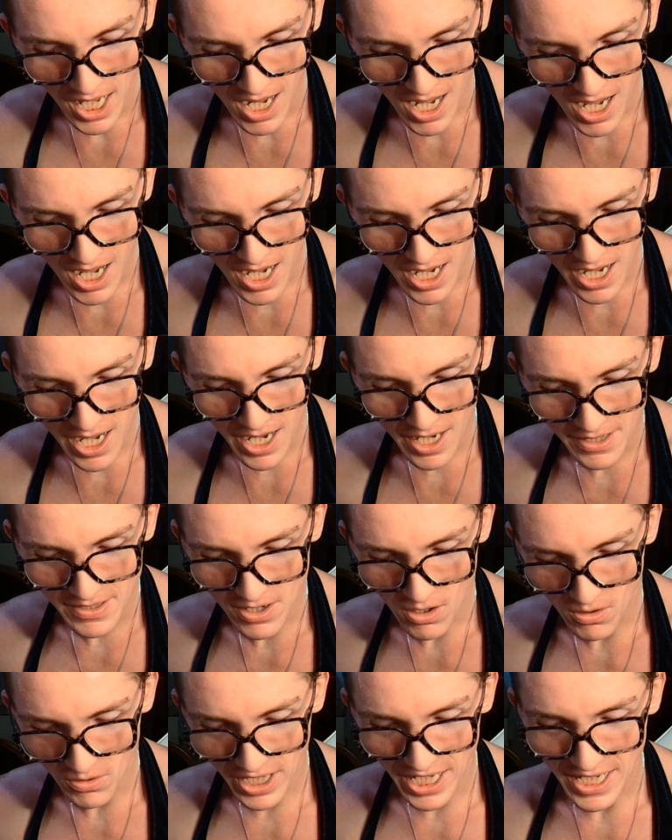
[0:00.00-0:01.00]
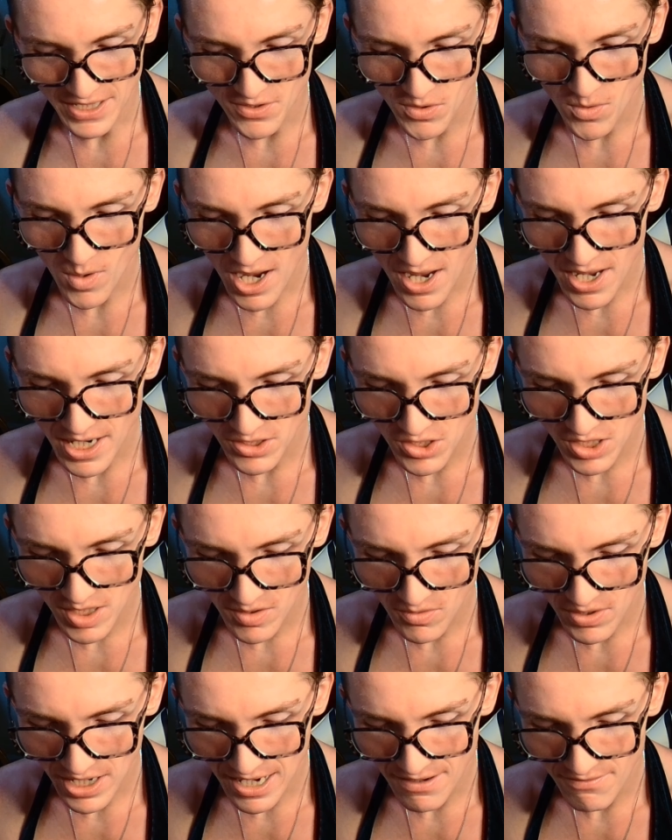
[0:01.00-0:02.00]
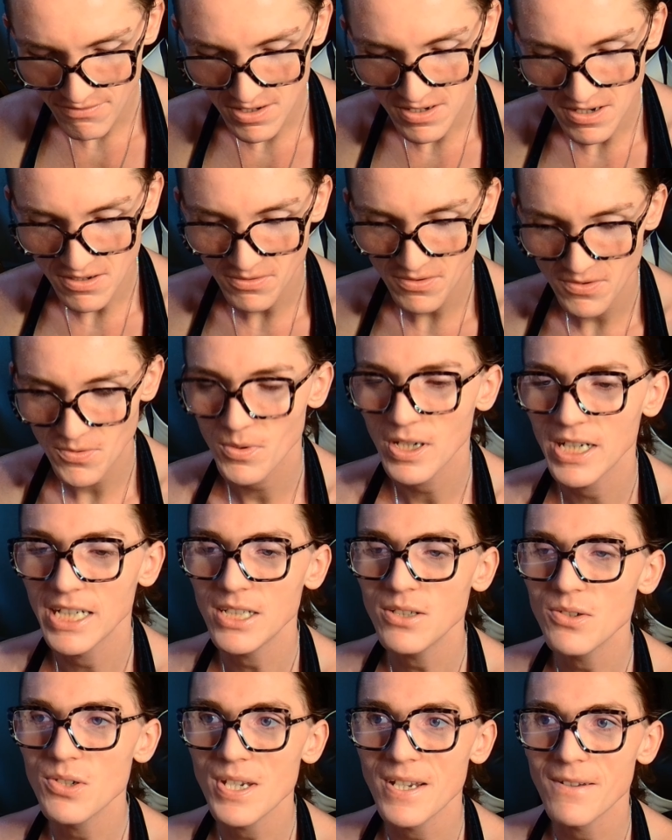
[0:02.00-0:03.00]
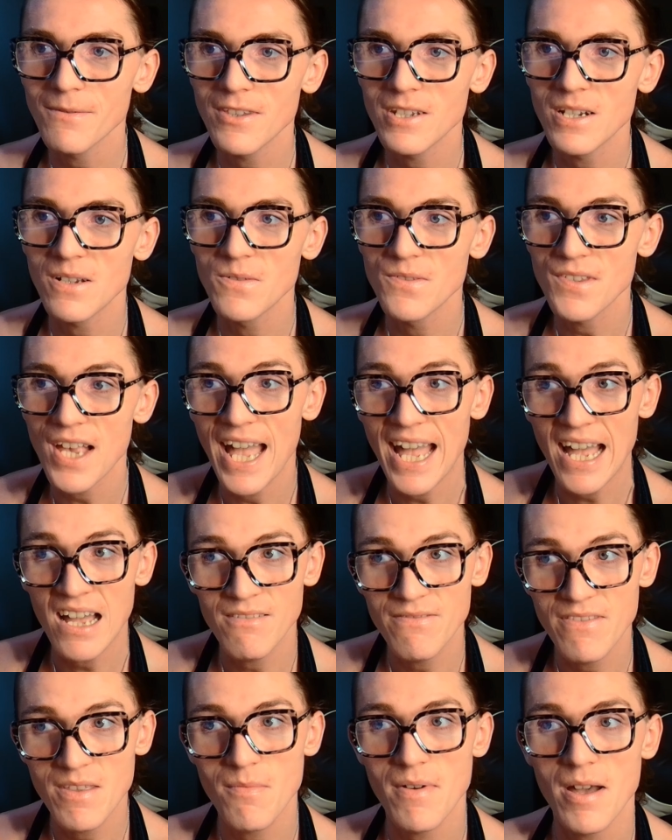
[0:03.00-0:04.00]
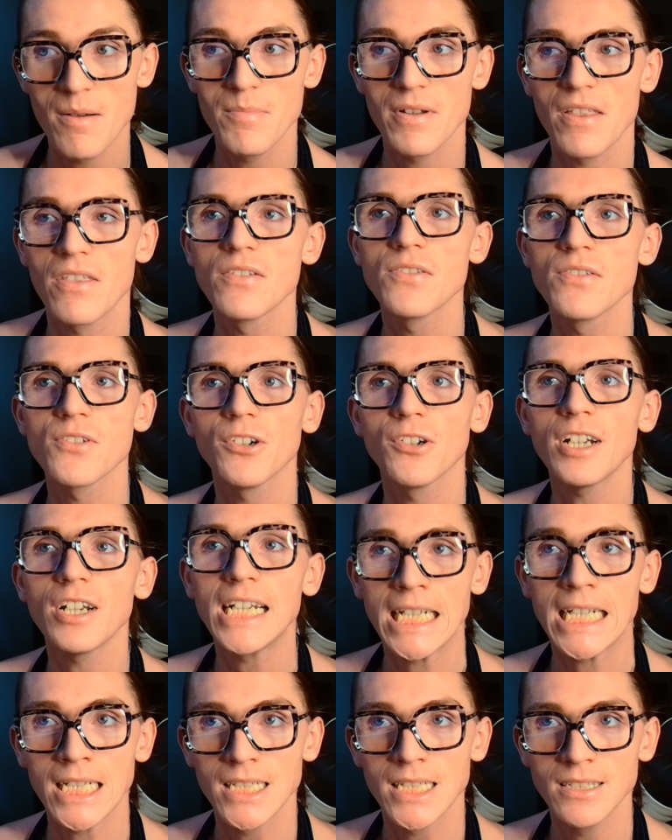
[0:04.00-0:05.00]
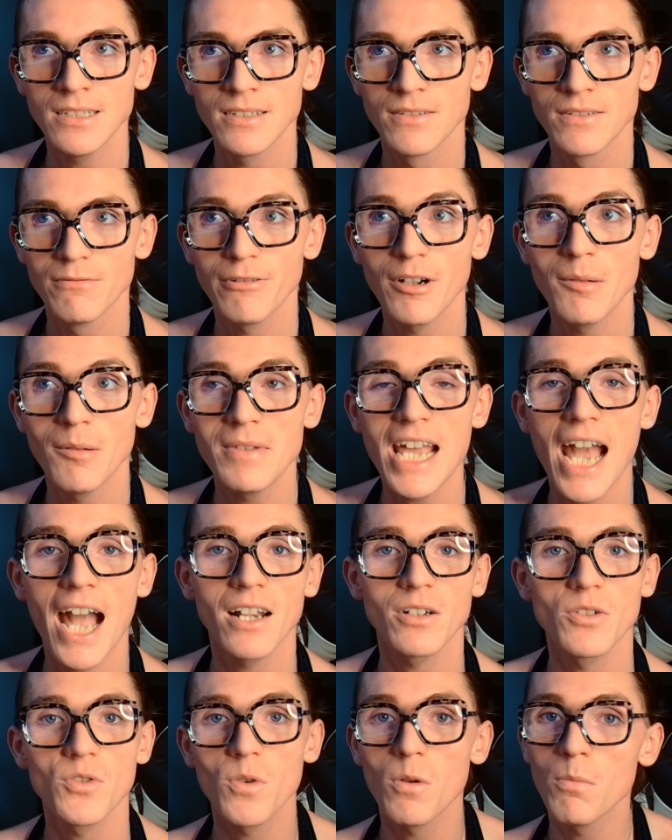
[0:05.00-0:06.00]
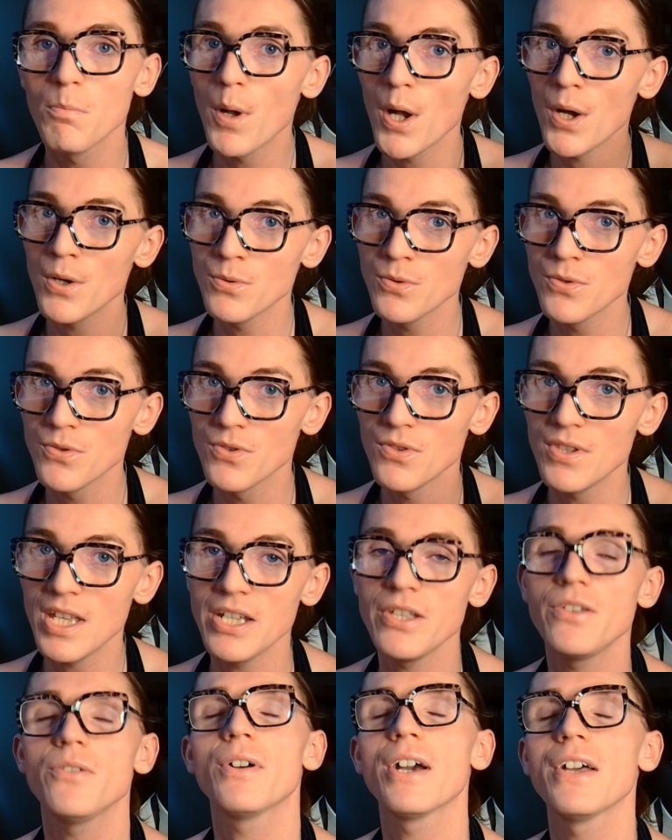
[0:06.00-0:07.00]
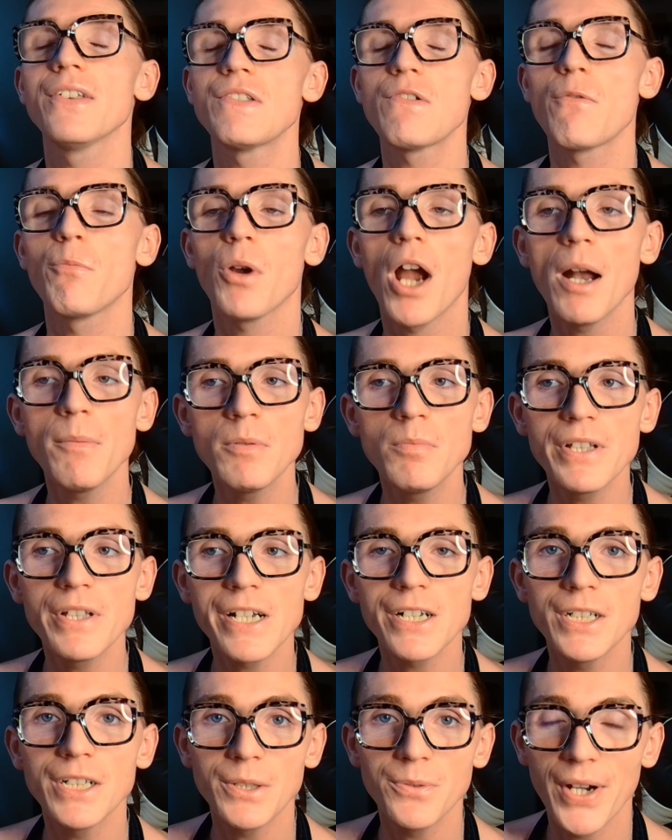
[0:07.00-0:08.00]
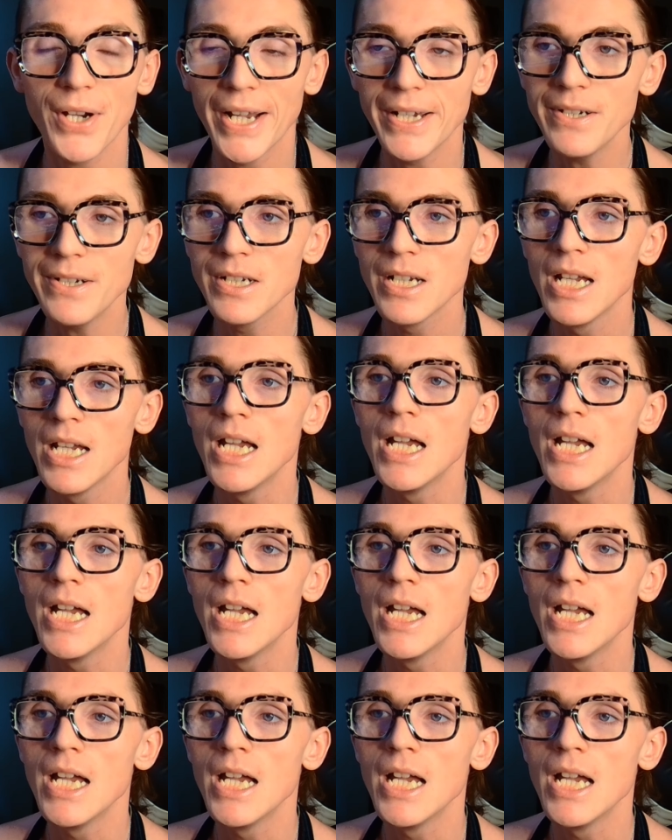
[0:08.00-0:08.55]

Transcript: okay, so I actually don't have the notes where I usually have the notes. I have them up on the screen from the actual post that you guys have probably already read.